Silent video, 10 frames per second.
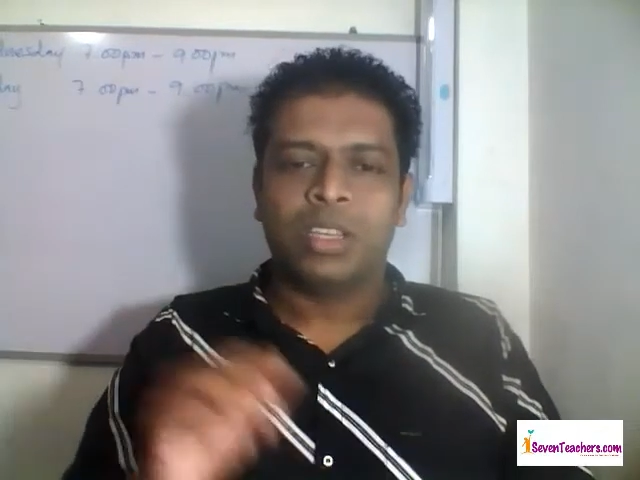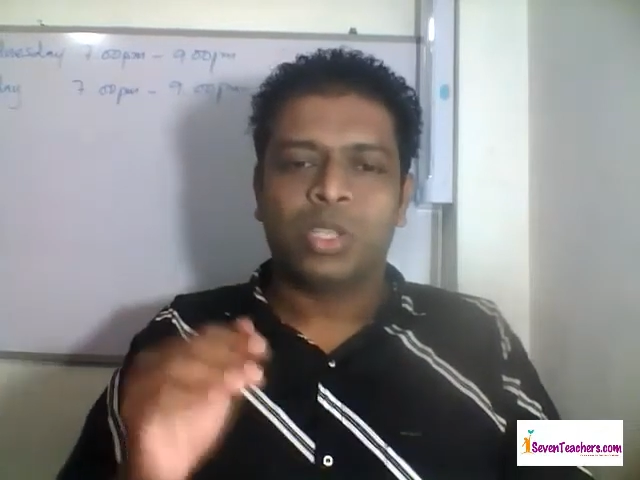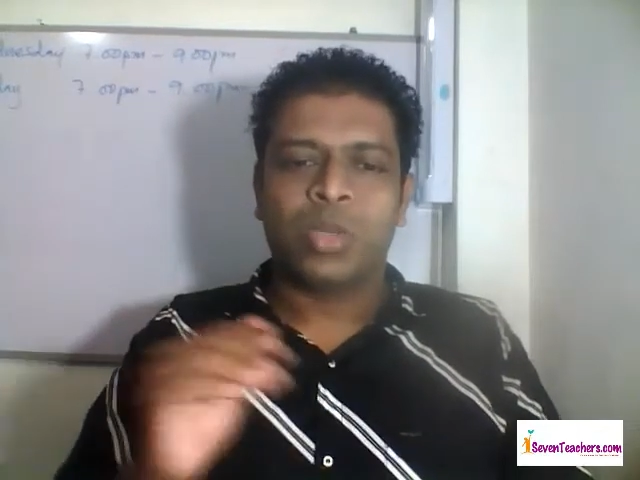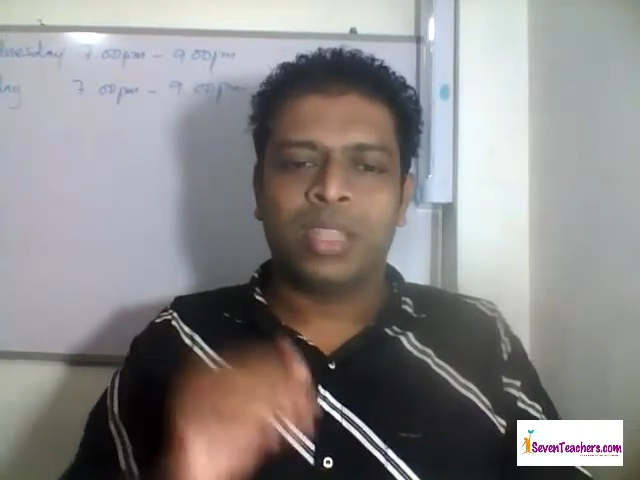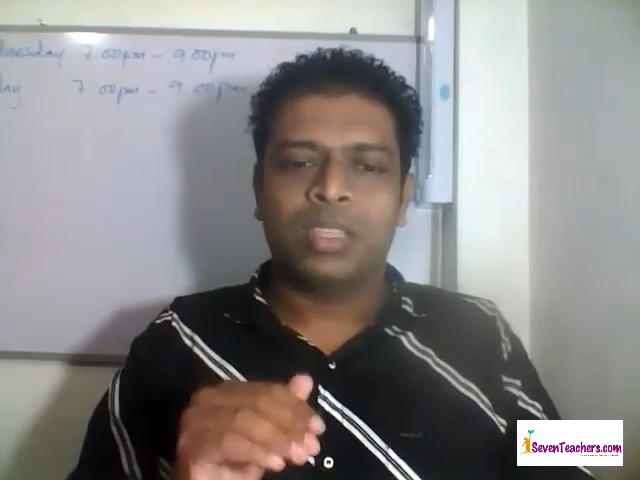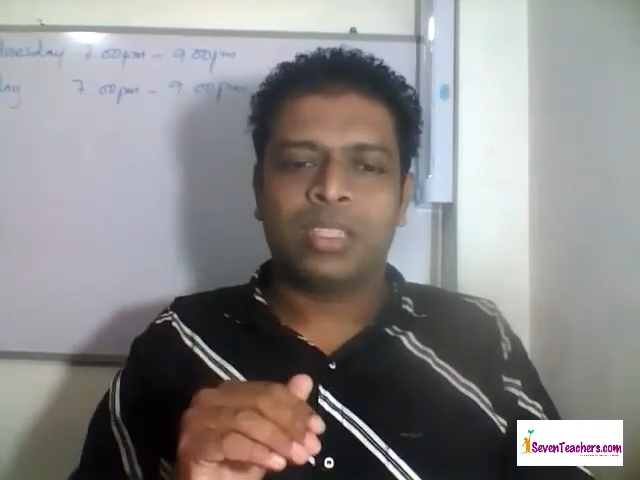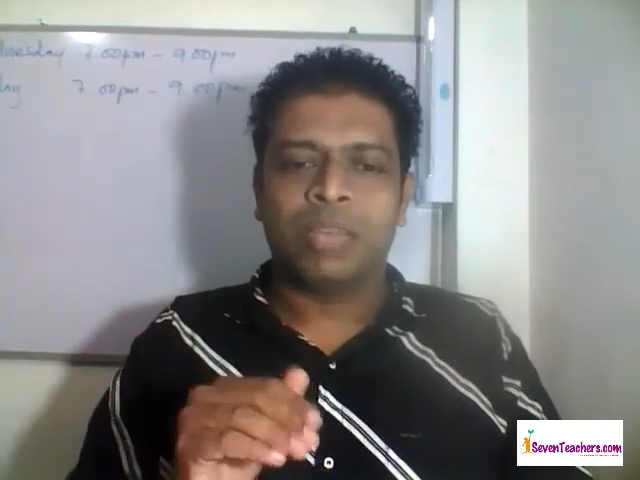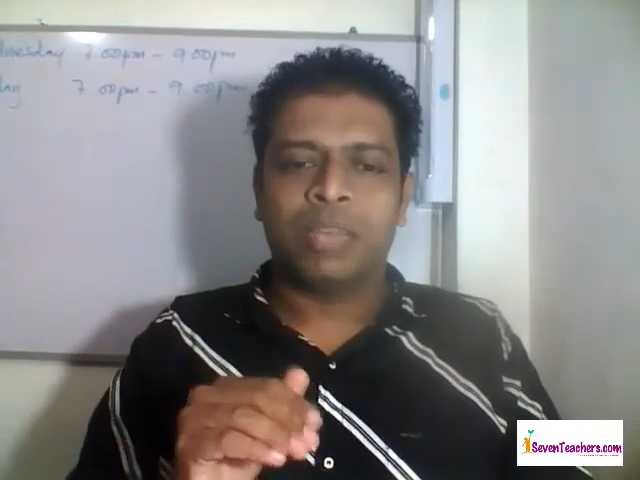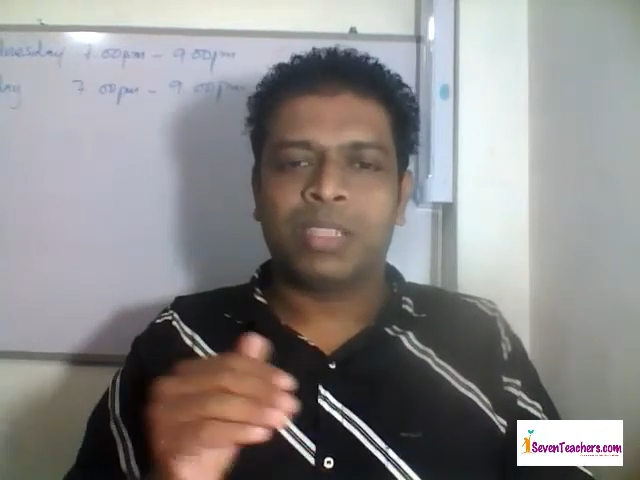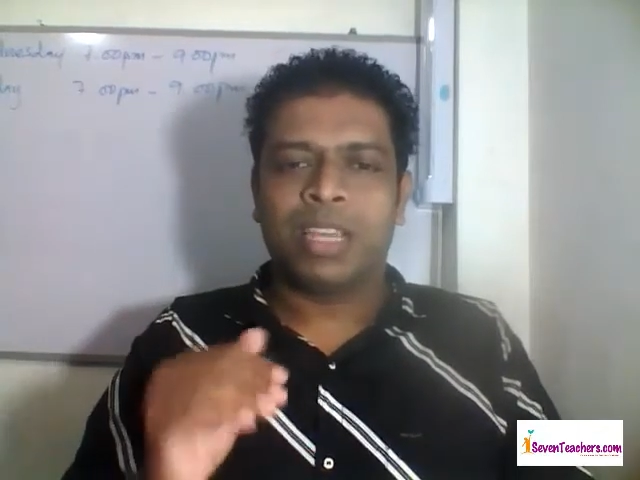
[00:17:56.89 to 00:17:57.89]
So at this
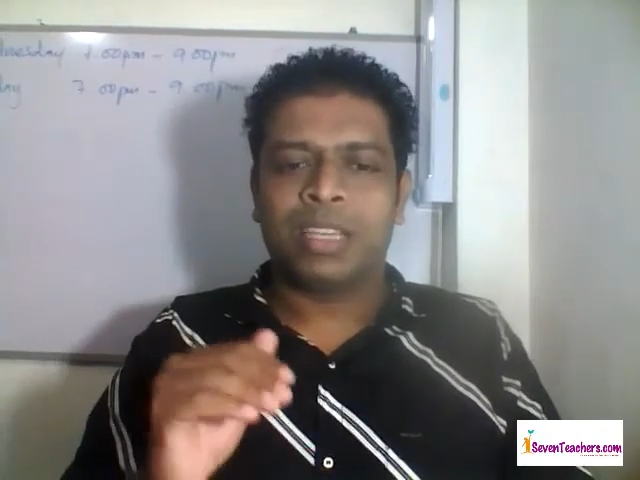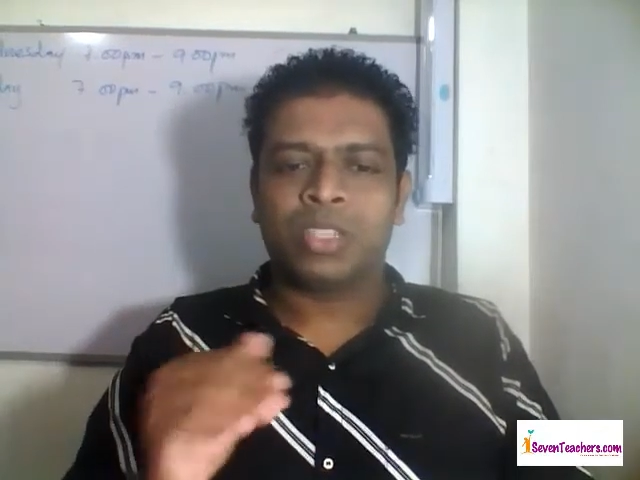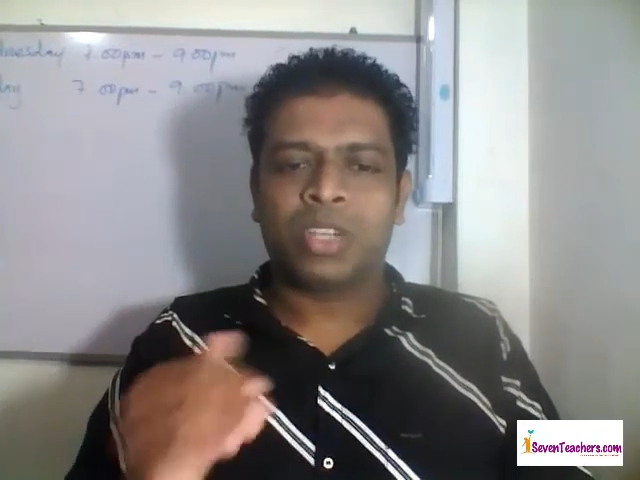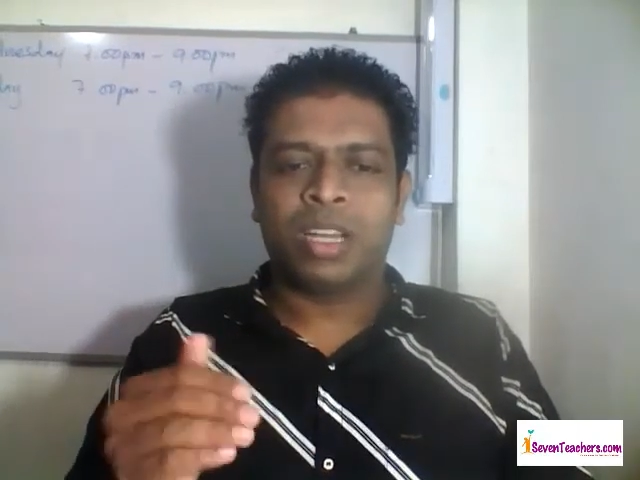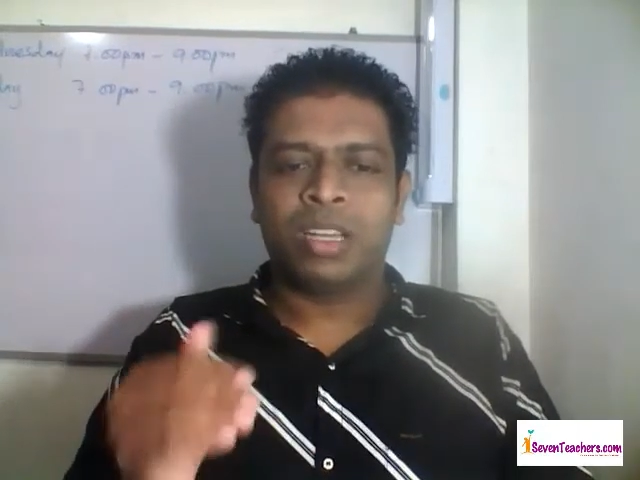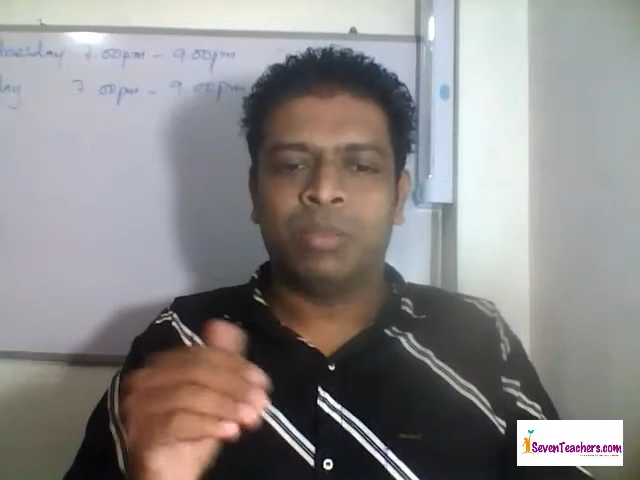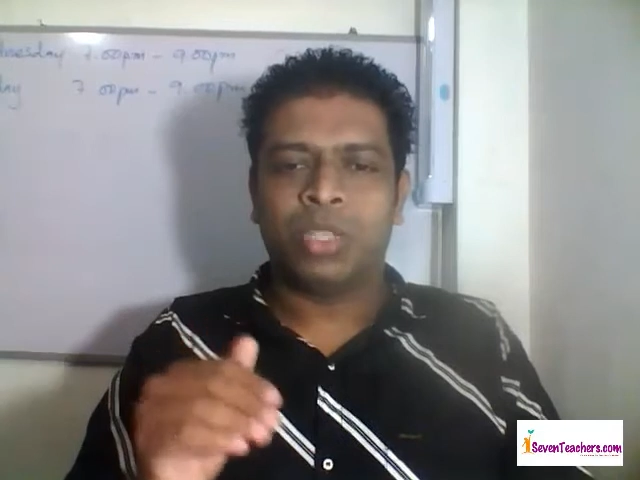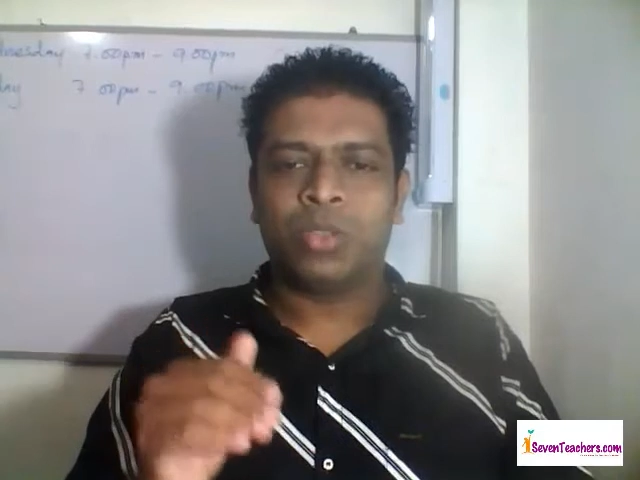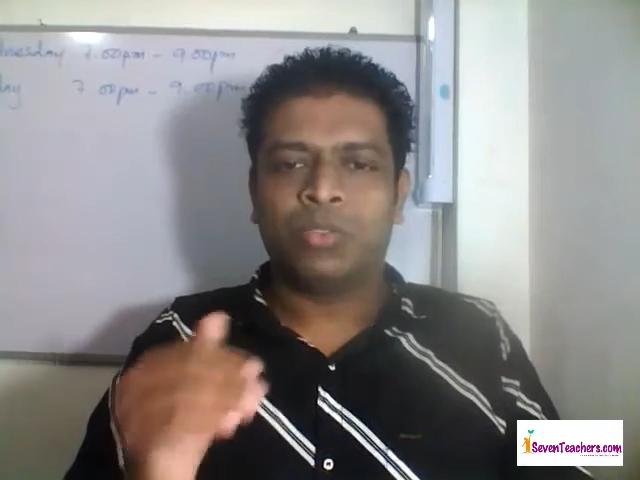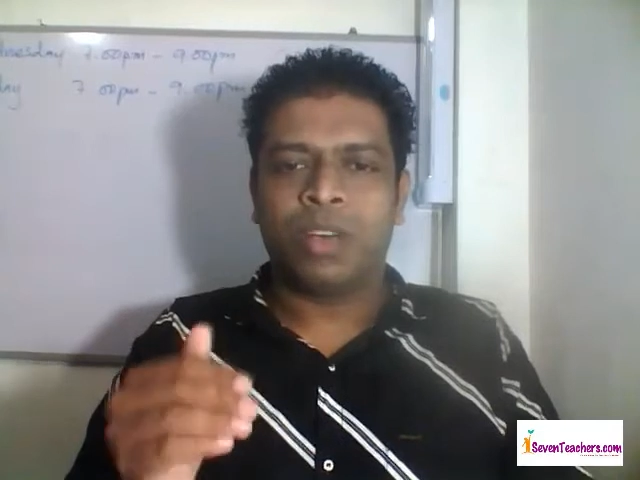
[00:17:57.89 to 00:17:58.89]
time, it's like a struggle
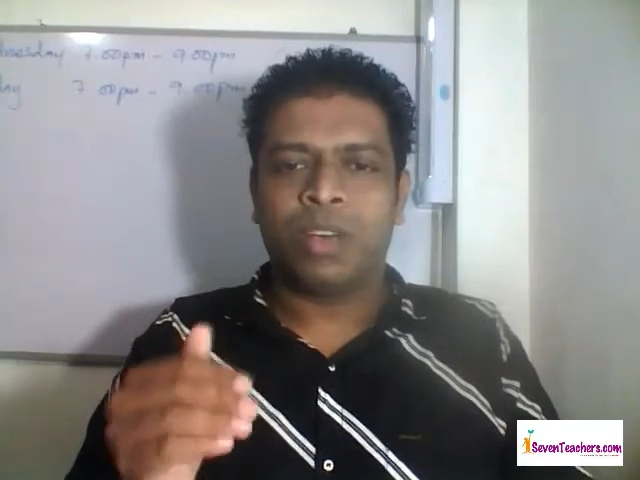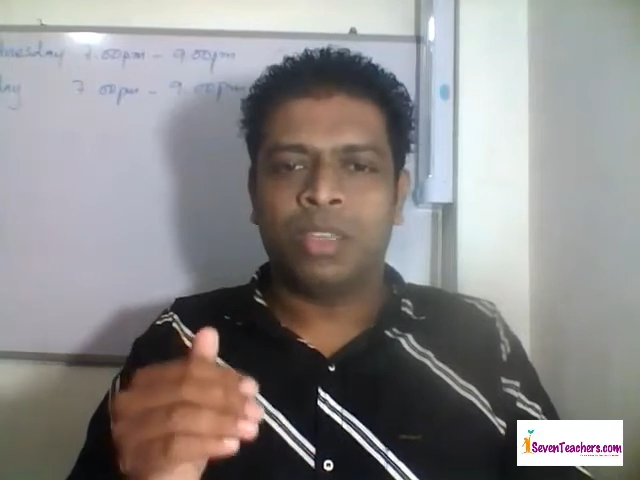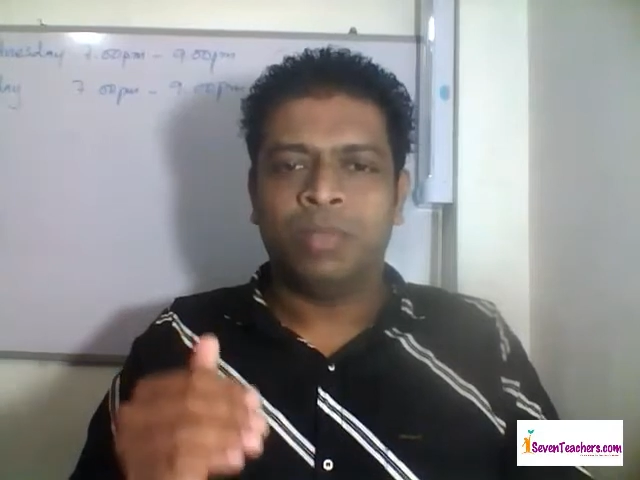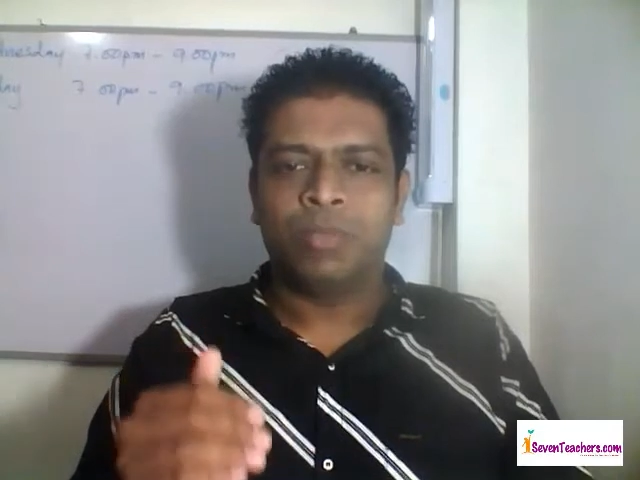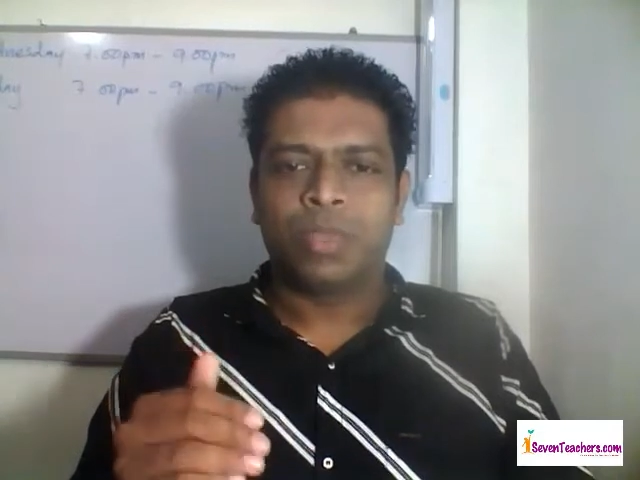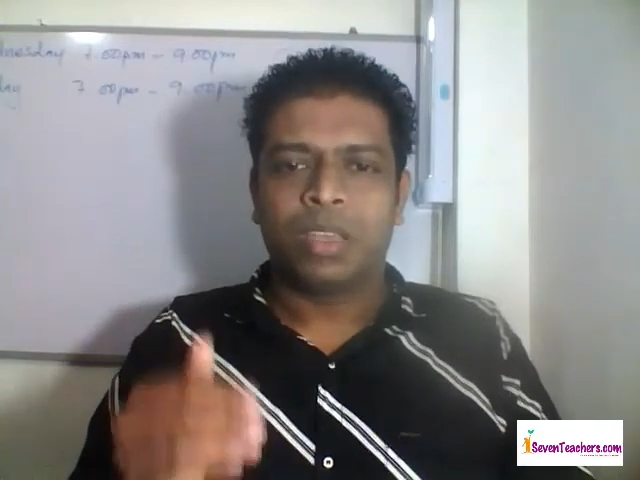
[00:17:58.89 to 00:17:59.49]
between a father,